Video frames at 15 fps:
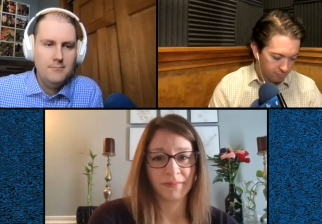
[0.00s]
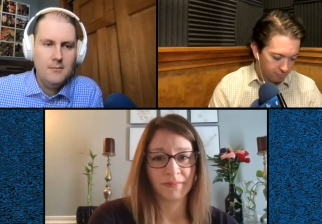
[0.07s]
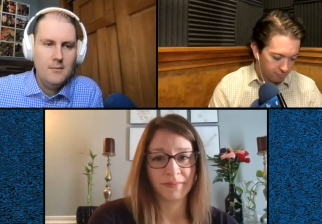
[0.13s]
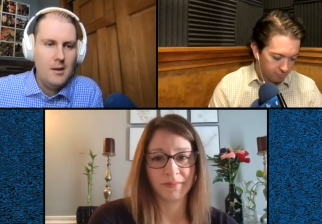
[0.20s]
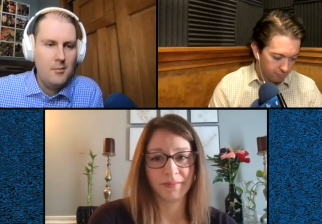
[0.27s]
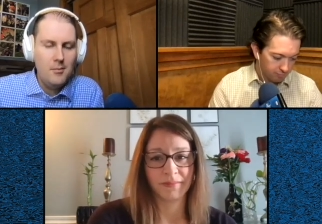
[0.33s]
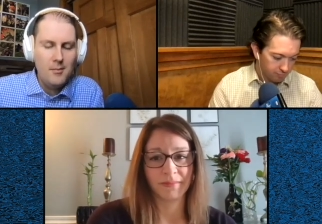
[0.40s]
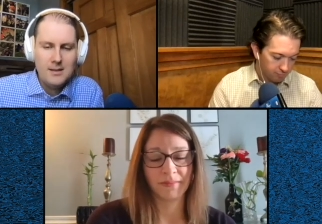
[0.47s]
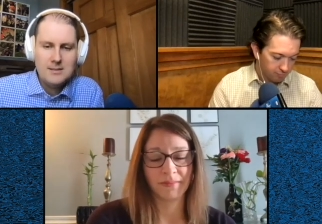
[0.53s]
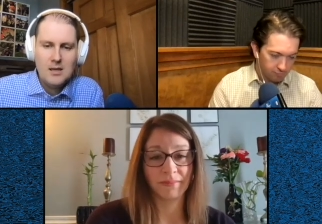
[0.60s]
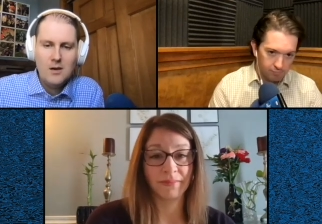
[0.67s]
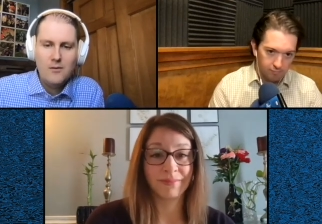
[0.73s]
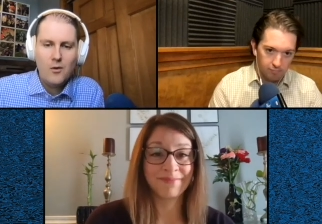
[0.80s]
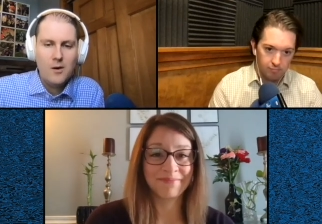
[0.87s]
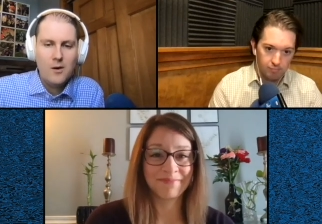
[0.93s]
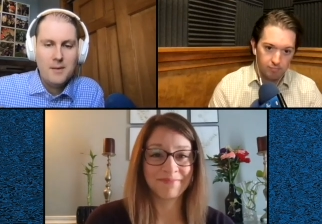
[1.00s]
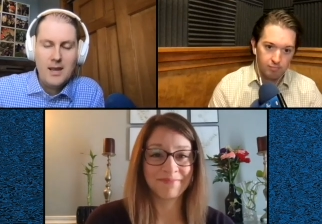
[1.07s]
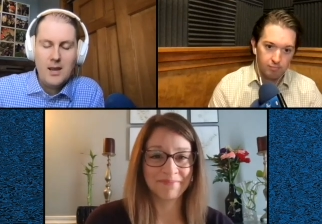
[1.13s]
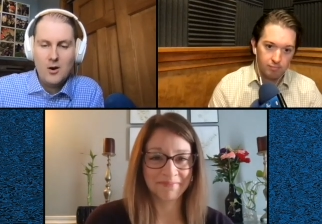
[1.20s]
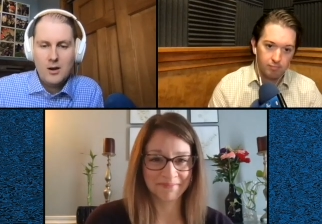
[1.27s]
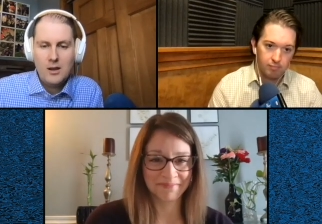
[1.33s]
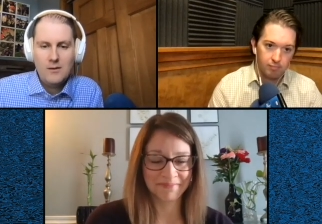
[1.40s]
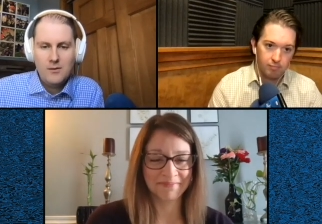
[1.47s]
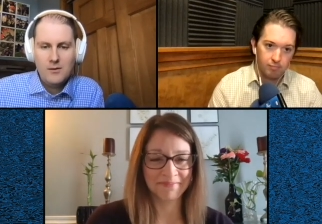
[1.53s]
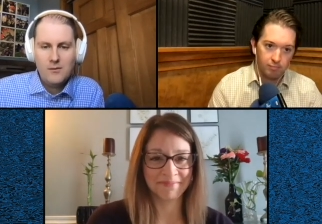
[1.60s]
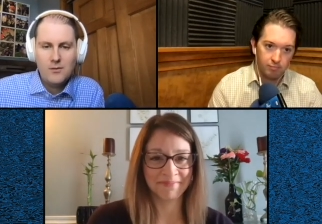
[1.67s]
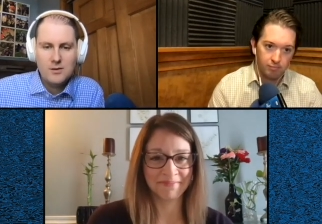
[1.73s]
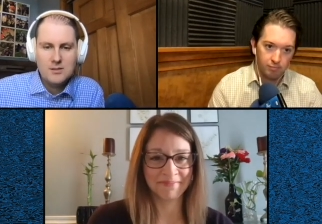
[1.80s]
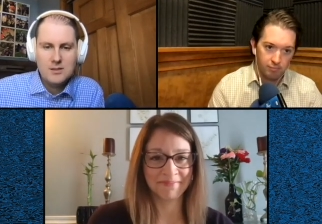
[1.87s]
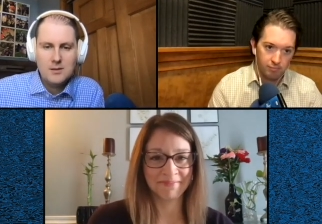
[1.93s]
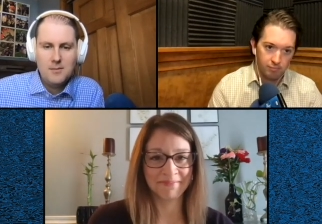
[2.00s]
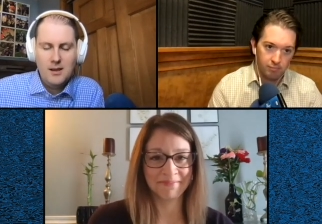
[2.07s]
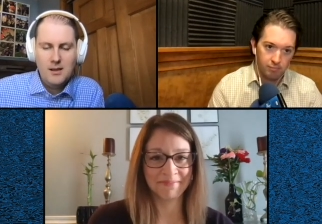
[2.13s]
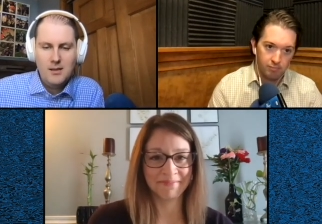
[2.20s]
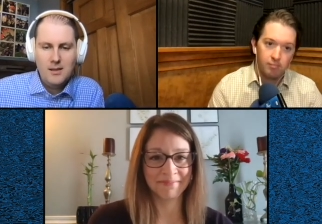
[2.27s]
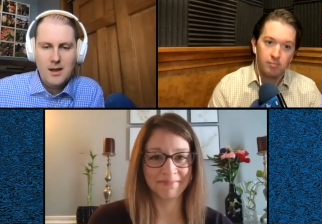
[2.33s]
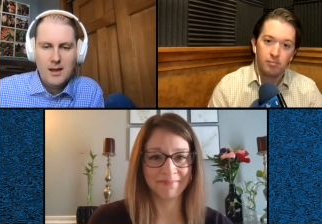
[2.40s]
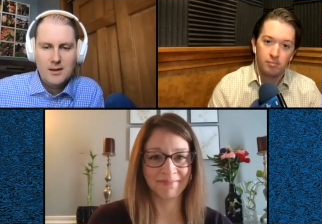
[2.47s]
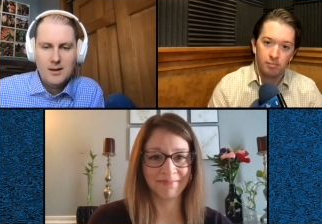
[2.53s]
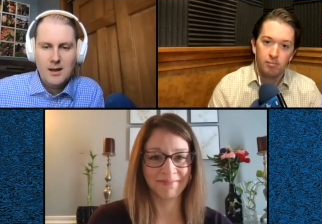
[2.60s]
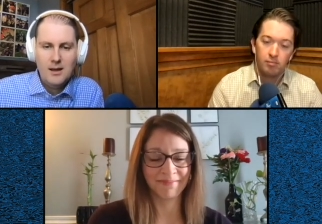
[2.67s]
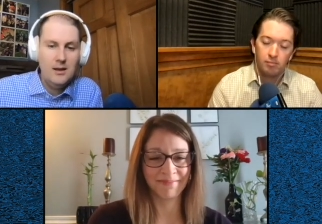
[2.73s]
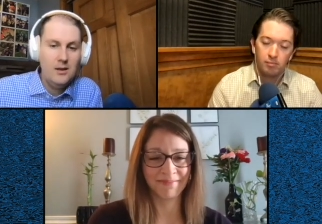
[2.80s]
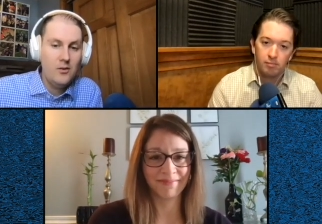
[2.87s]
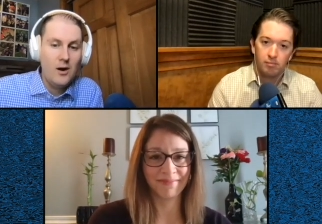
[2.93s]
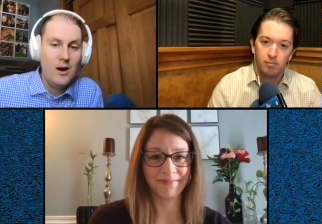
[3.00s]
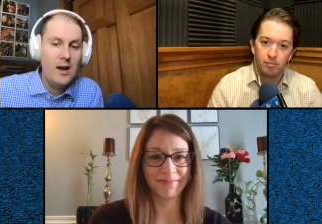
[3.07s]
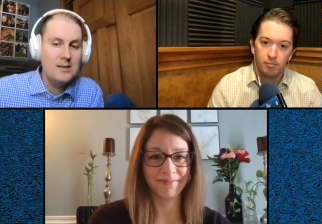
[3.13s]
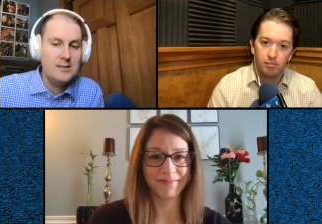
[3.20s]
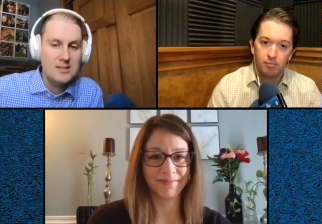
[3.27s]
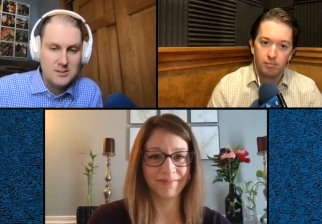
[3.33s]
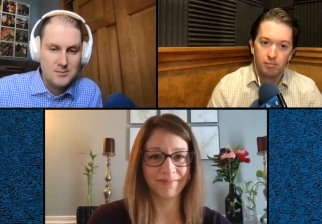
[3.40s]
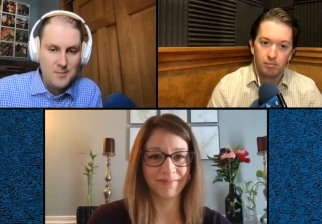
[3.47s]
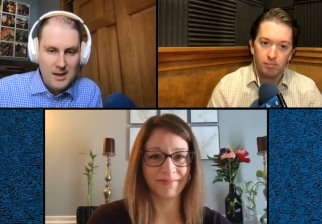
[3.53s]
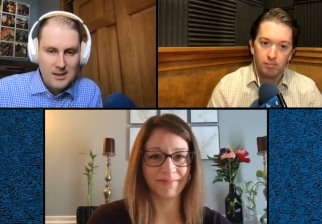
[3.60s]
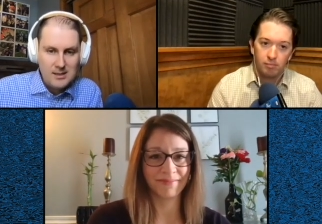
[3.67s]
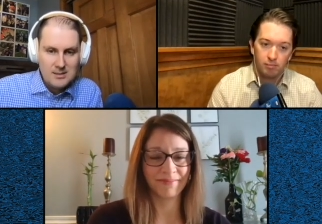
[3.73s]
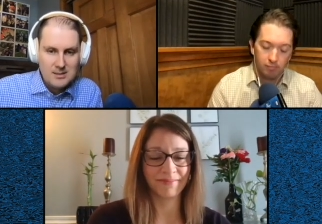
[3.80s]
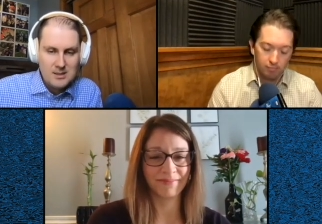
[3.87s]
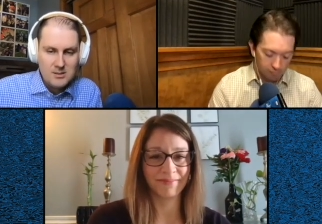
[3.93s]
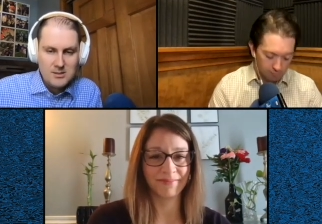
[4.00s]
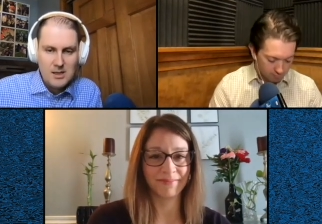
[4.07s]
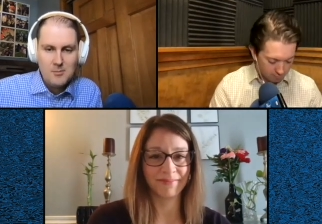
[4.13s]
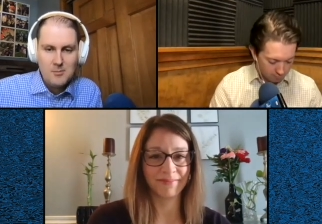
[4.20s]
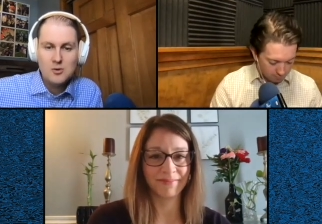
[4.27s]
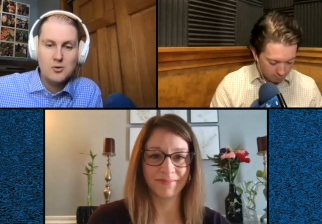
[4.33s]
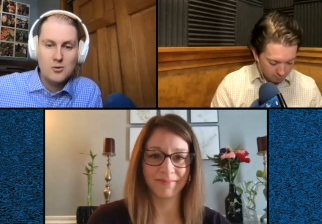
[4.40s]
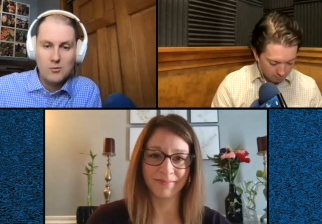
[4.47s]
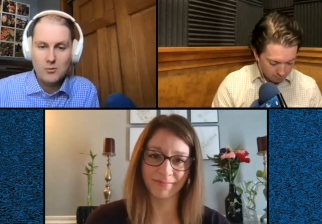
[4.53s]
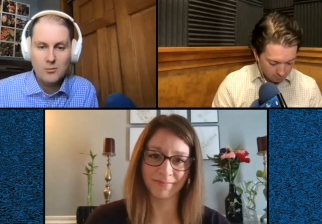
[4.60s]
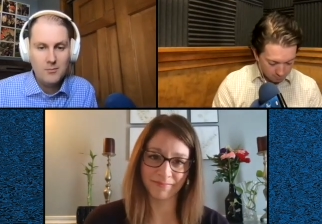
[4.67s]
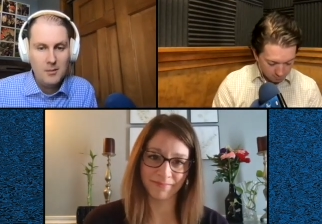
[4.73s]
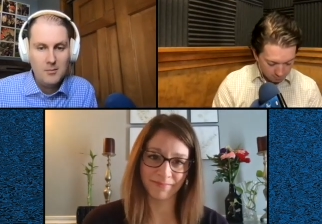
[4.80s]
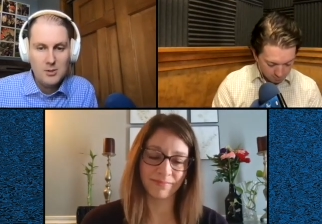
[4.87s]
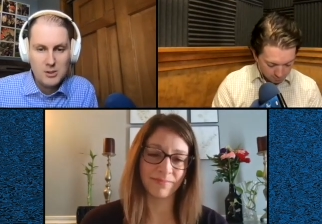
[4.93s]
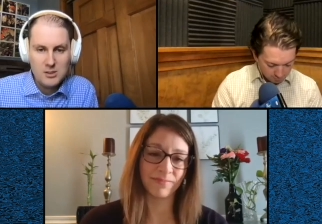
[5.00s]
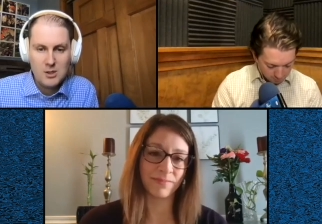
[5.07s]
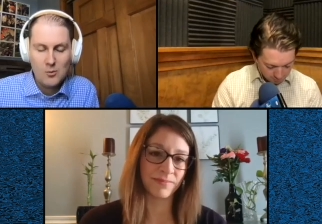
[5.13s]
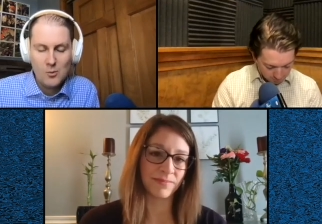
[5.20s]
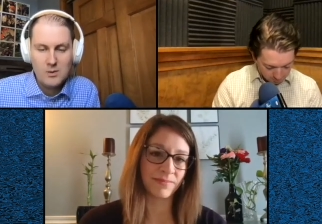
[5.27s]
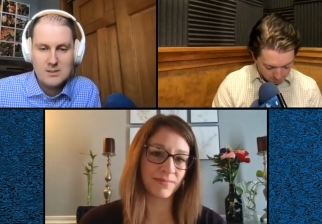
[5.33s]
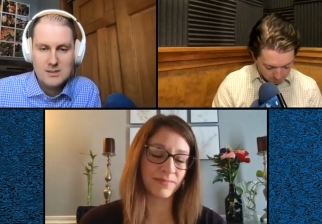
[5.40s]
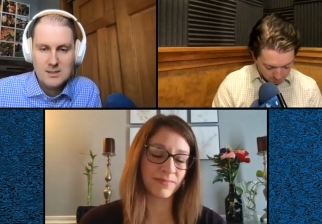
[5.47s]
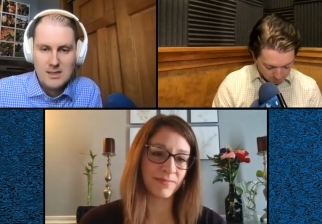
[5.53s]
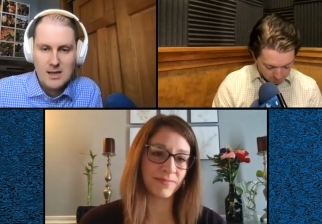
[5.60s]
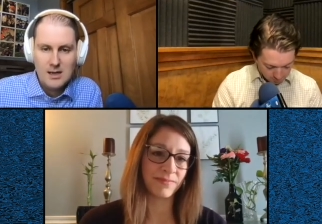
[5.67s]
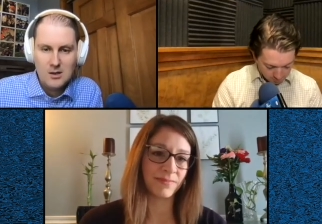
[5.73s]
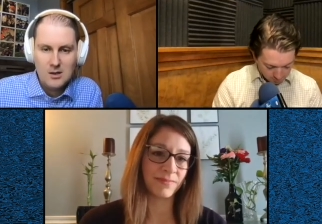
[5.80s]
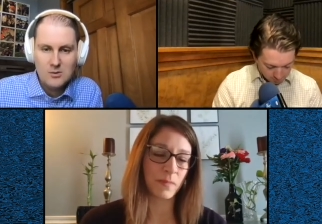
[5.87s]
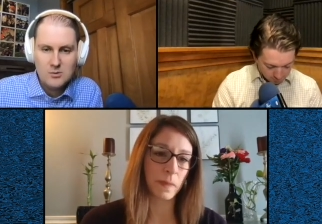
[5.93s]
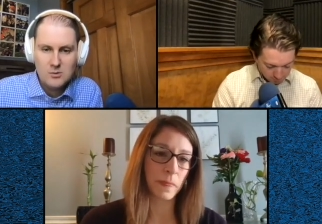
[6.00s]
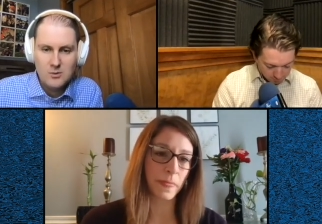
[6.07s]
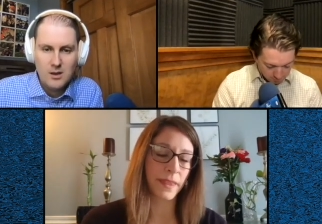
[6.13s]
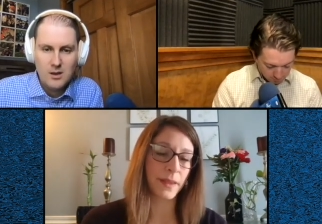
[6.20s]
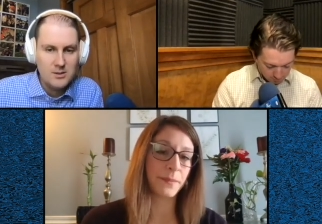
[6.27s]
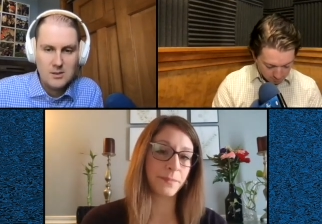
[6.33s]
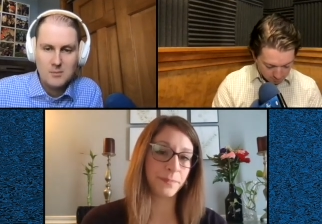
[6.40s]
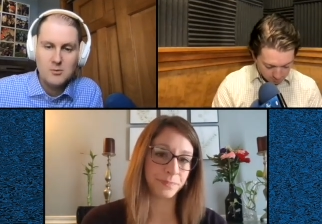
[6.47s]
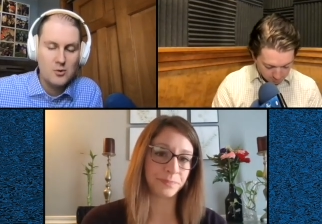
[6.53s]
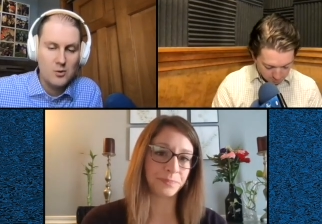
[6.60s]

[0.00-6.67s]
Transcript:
Speaker 1: maybe myself or I'm caregiving for somebody that either I suspect is Alzheimer's or maybe just get recently diagnosed with Alzheimer's